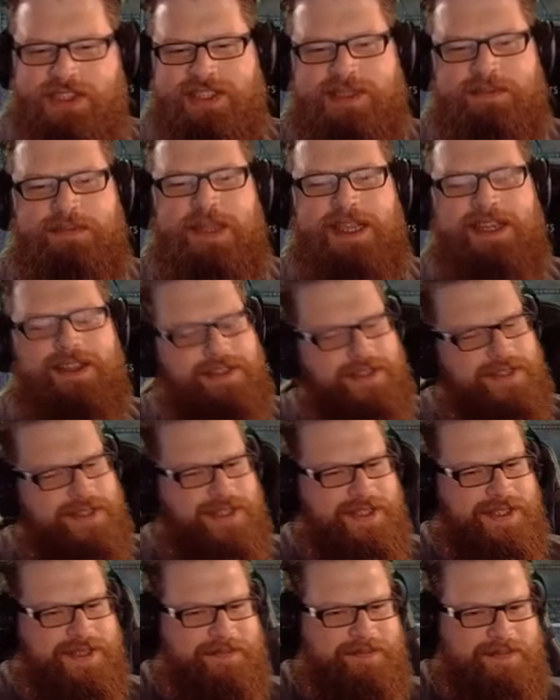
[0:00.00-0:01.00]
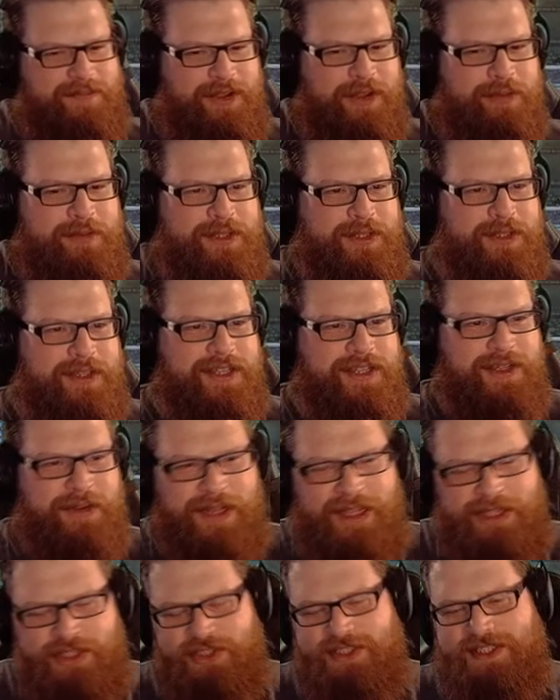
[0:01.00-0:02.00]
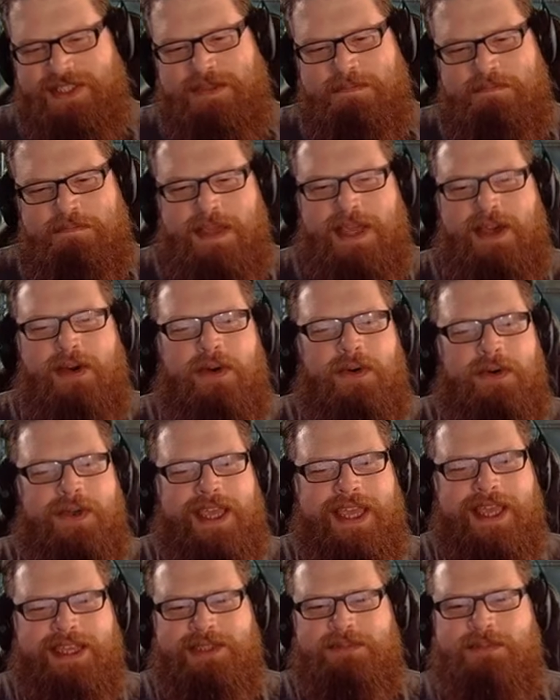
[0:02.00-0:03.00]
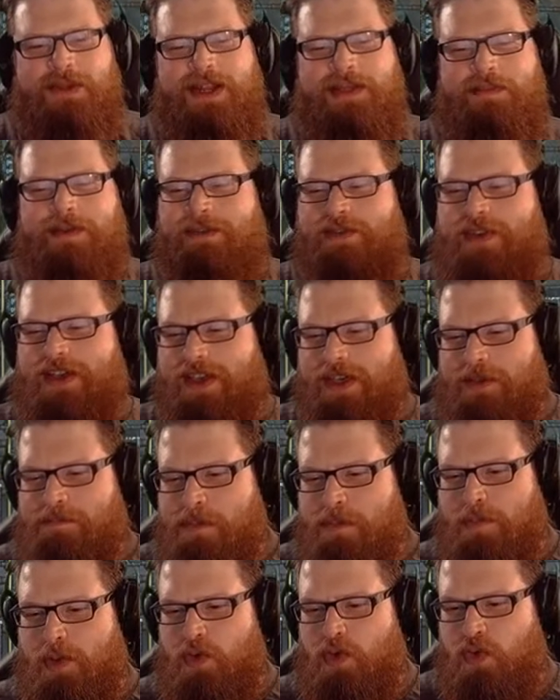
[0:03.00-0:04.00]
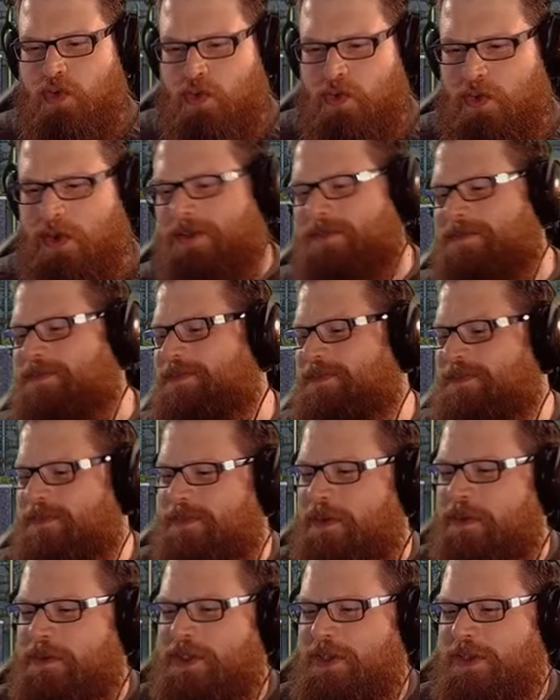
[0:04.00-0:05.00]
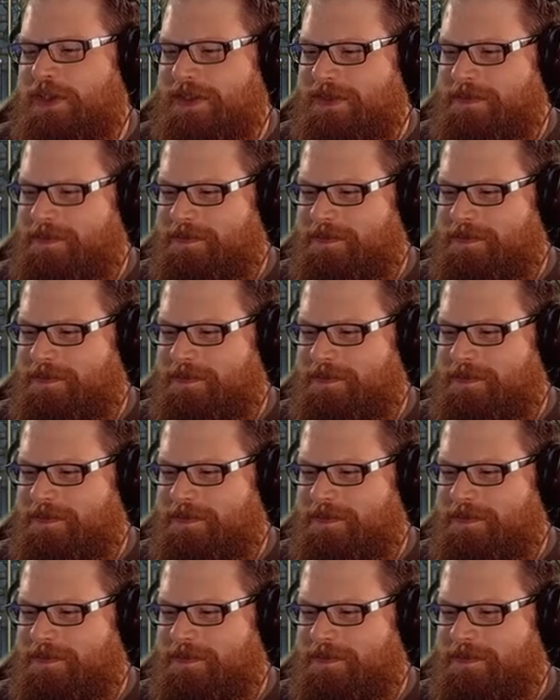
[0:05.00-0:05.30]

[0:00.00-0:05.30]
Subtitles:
in peanuts? Are we talking donations in big old cash money, motherfucker? What are we talking?